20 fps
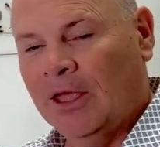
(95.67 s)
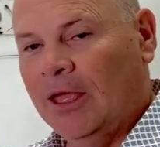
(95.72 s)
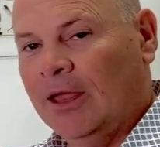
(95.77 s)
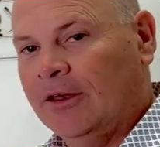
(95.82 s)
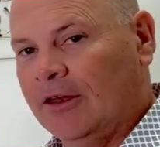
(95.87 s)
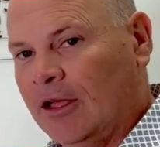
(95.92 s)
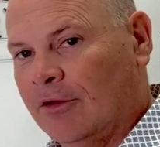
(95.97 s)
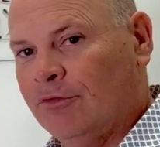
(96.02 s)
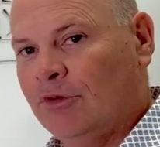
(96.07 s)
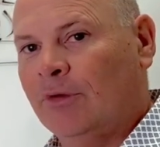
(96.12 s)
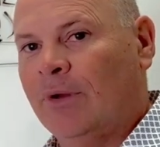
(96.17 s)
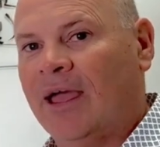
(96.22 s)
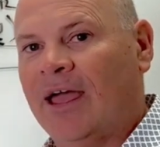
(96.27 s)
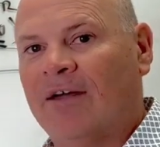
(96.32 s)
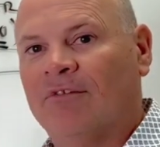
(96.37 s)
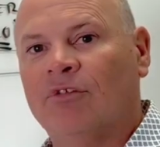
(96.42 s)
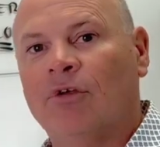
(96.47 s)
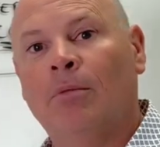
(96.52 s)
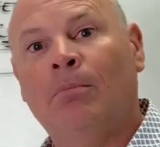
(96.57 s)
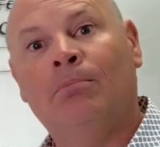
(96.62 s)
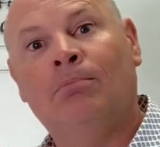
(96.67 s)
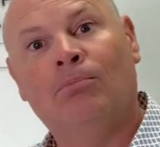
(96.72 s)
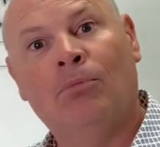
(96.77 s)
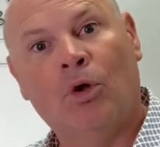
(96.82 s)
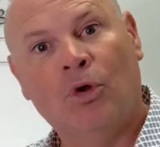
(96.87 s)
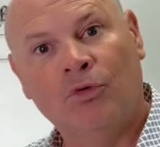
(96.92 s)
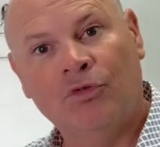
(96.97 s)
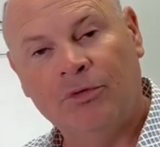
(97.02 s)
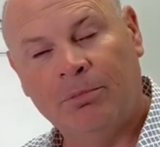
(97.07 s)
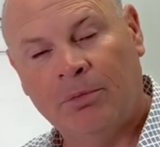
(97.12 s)
Now, if you have
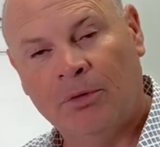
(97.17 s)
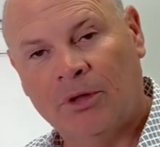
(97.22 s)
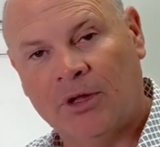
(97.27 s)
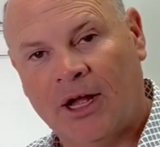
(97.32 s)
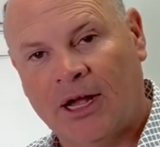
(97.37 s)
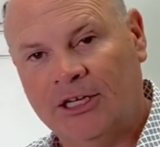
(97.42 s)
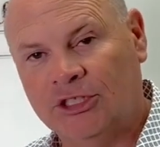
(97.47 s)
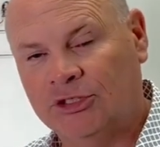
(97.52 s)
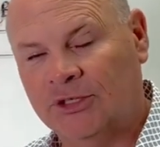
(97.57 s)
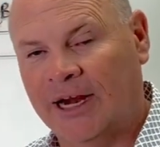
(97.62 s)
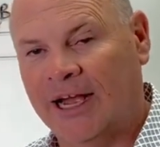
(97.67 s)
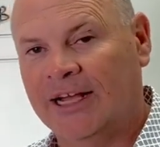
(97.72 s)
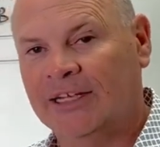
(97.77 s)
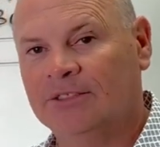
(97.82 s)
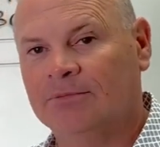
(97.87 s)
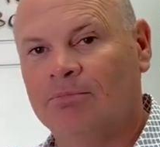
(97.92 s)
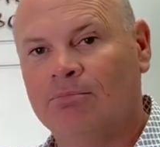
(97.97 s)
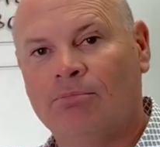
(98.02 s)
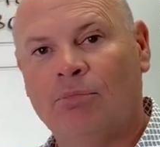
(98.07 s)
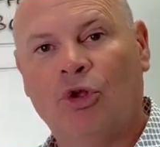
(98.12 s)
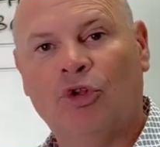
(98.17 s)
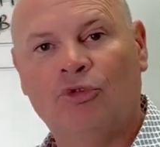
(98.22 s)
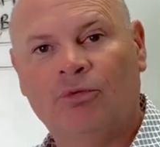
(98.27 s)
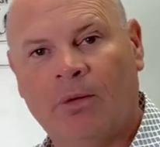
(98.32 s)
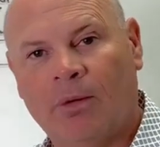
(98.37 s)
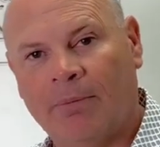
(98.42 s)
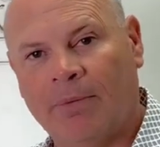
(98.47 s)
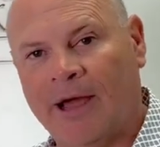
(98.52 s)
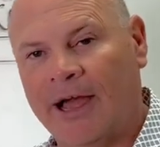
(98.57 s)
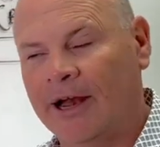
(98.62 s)
multiple contracts, multiple
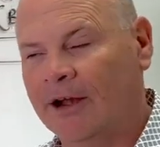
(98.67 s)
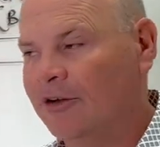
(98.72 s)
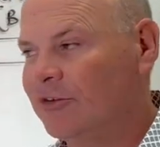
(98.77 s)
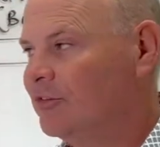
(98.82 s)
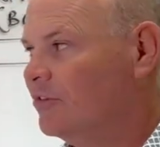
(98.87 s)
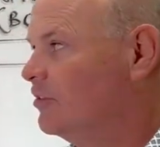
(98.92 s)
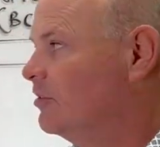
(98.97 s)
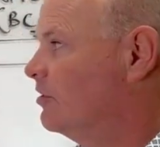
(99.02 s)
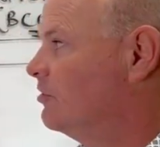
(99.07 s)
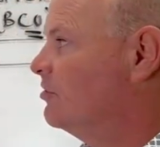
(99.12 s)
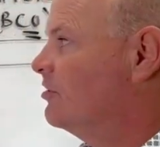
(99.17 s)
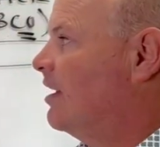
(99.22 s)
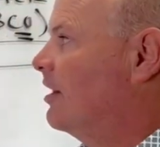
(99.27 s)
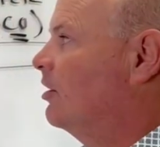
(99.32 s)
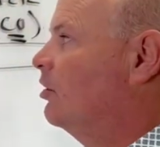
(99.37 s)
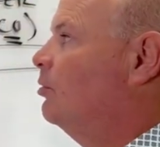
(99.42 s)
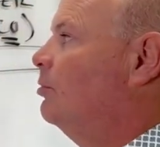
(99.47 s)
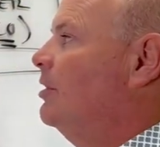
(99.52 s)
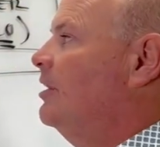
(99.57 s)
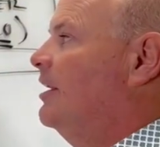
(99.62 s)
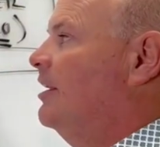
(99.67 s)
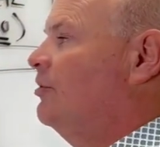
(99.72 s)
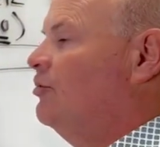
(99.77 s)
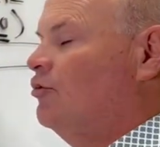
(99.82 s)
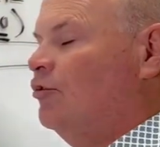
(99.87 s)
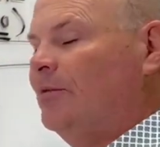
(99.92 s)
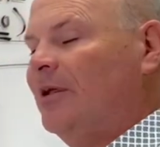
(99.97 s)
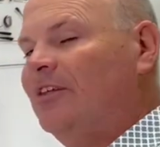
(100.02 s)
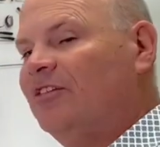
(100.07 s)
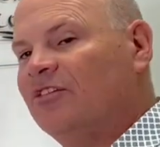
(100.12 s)
buyers, the seller would
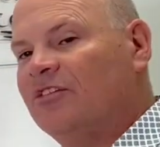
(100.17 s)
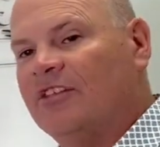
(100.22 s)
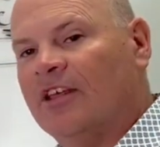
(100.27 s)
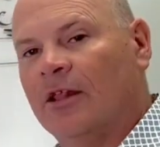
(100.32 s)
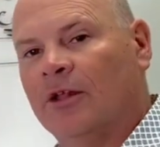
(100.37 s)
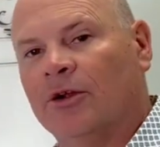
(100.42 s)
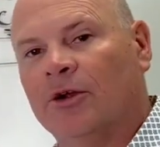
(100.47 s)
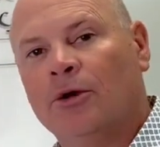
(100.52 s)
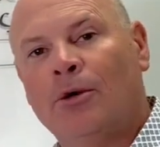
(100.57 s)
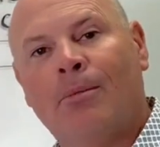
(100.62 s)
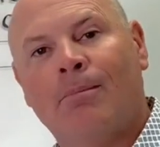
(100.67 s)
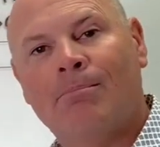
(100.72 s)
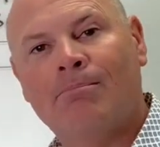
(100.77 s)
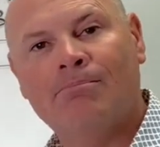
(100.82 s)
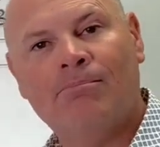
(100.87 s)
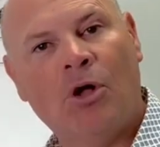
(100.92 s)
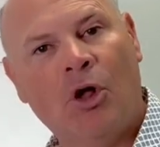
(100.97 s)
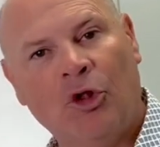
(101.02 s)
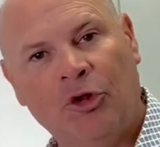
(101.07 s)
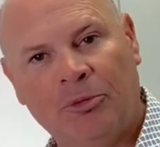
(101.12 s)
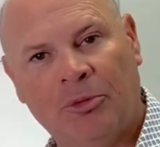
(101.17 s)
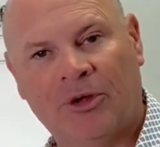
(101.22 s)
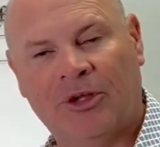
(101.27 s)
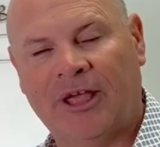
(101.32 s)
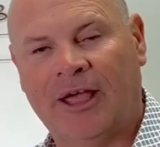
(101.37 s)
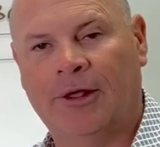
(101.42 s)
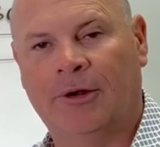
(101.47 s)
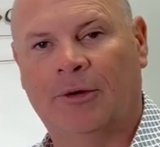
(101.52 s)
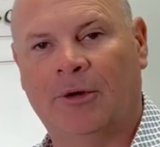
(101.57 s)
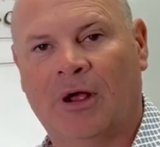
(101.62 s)
issue a seller multiple
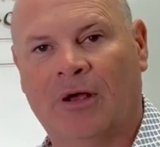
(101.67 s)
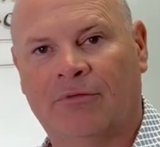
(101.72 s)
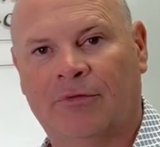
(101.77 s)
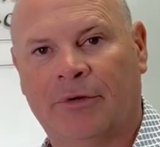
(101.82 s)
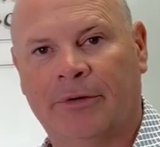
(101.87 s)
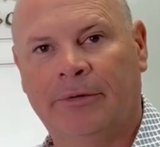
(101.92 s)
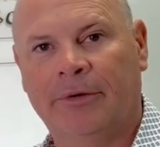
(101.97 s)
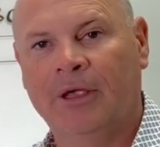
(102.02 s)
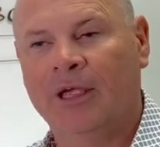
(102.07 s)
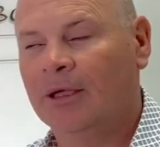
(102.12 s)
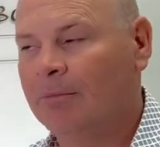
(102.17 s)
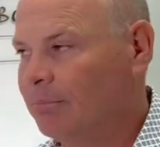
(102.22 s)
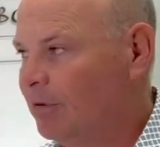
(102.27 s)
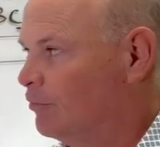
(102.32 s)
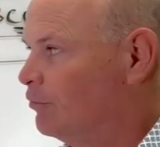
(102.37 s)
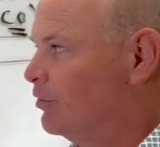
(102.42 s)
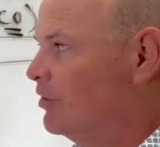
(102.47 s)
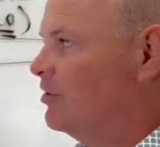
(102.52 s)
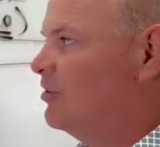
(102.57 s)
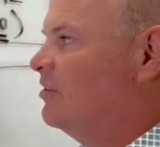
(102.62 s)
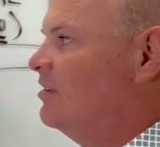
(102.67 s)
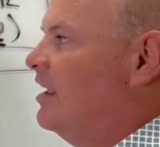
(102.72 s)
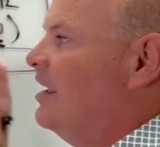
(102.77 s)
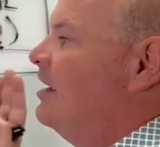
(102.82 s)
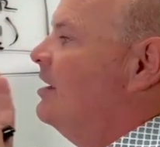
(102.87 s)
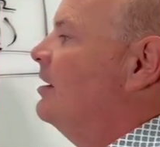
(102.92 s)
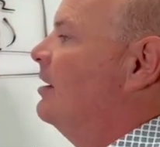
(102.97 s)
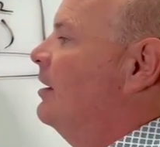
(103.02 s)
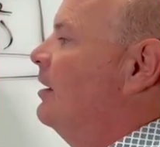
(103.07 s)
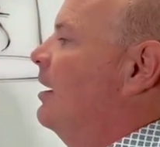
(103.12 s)
counter offer. But for the sake
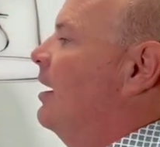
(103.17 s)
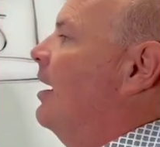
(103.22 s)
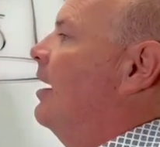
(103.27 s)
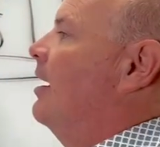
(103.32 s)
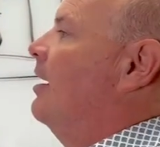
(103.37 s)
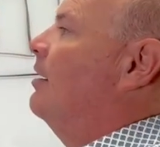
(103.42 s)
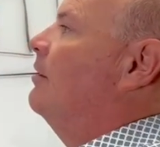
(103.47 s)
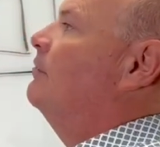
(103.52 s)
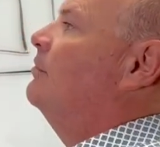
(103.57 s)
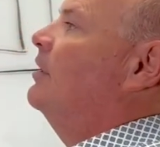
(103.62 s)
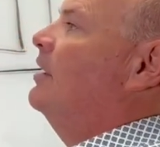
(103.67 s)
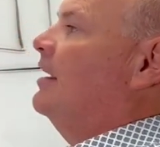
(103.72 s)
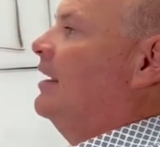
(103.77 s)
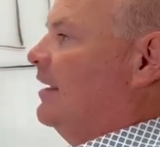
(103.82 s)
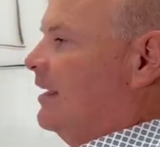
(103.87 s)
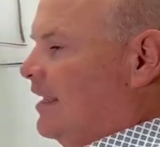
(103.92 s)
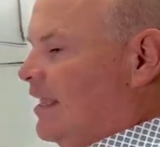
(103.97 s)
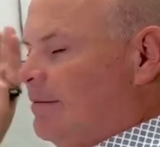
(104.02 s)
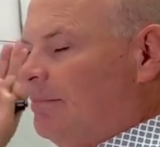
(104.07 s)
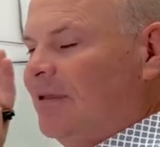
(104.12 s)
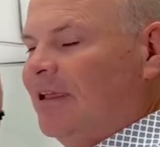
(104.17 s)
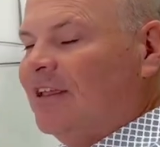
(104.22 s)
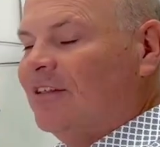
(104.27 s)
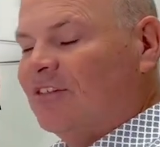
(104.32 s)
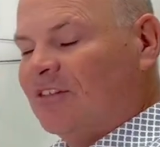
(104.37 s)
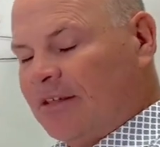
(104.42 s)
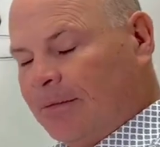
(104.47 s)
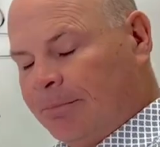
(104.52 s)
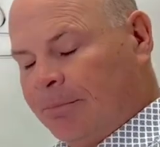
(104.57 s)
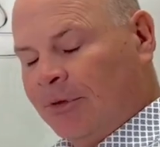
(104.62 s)
of keeping it
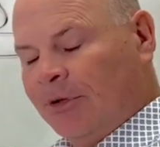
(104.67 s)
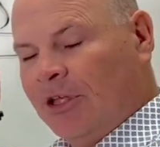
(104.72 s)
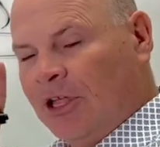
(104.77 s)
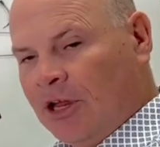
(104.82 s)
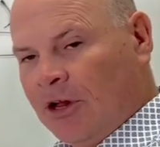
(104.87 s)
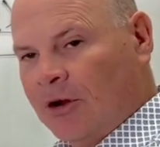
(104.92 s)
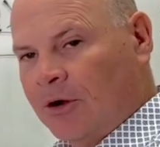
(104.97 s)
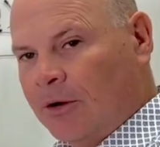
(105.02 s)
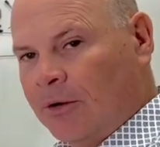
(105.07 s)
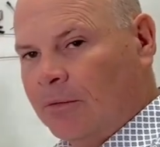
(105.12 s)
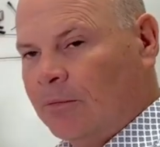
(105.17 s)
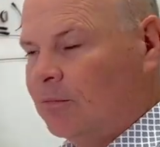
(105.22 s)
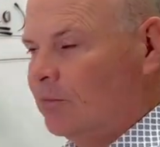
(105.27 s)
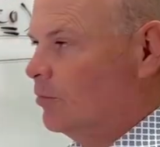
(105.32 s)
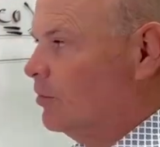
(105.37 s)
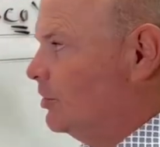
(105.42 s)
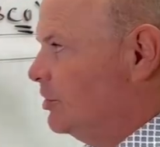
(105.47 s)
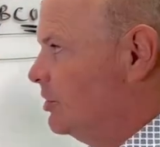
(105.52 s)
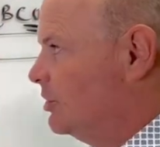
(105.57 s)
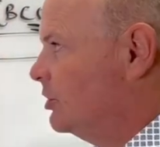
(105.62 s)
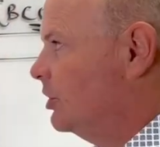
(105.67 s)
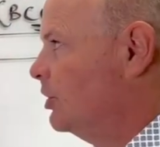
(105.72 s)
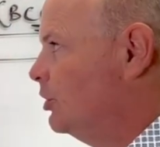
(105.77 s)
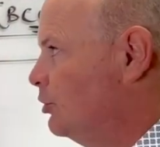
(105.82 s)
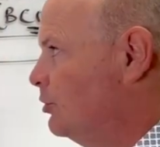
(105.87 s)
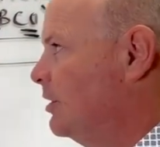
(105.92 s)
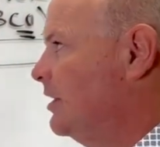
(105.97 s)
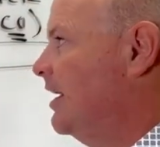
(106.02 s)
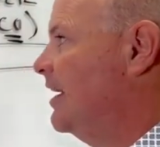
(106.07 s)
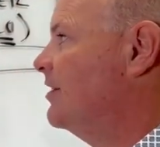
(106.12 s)
simple here, we're just going to do
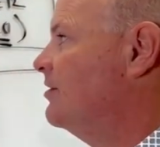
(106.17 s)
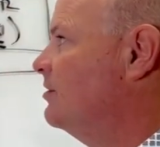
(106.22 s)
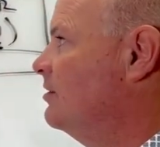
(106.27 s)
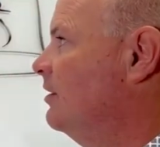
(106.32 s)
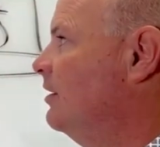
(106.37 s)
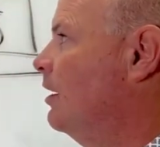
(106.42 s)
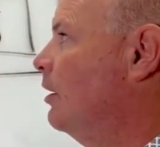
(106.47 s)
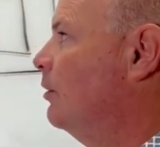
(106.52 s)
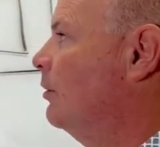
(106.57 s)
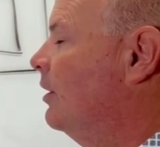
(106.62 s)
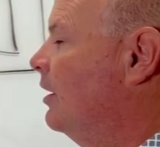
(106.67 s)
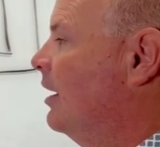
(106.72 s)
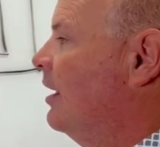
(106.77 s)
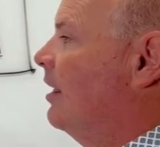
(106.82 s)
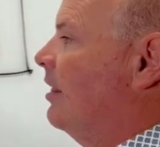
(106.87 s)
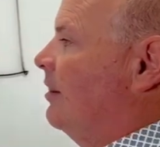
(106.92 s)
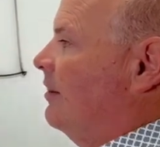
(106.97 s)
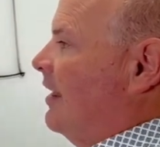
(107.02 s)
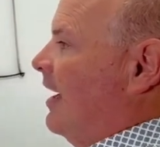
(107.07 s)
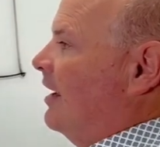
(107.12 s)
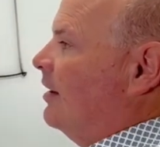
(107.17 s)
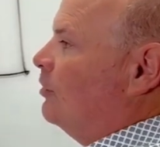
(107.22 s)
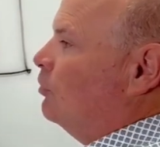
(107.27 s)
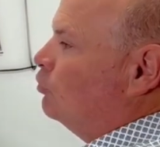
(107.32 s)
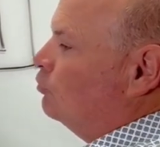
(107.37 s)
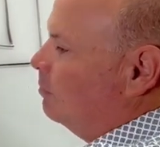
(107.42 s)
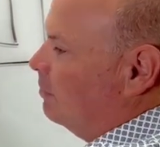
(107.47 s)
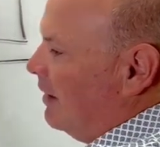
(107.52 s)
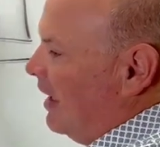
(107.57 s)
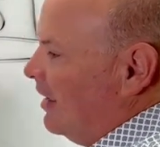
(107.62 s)
the SCO. That goes
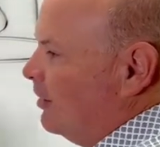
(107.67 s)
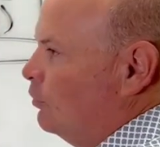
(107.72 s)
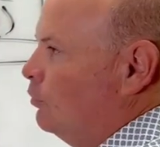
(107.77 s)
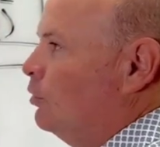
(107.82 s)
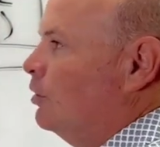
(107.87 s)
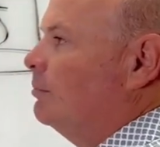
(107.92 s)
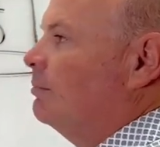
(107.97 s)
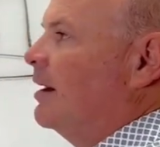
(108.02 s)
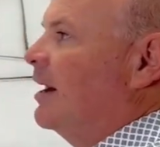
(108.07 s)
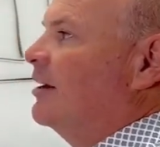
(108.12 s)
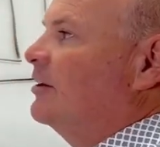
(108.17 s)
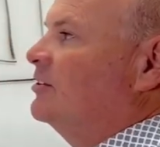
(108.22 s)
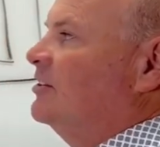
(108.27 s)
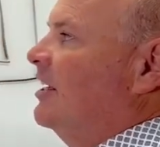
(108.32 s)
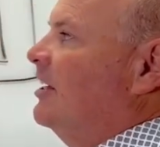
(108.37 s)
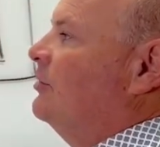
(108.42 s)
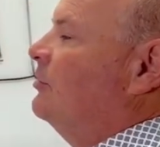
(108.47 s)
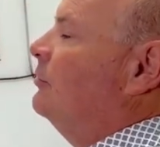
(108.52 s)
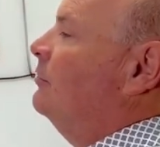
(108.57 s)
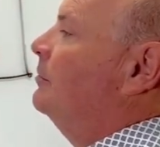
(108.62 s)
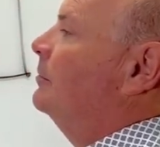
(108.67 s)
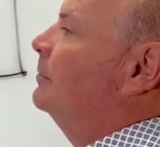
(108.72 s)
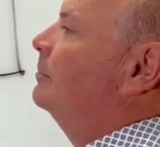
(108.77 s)
back to the buyer's agent.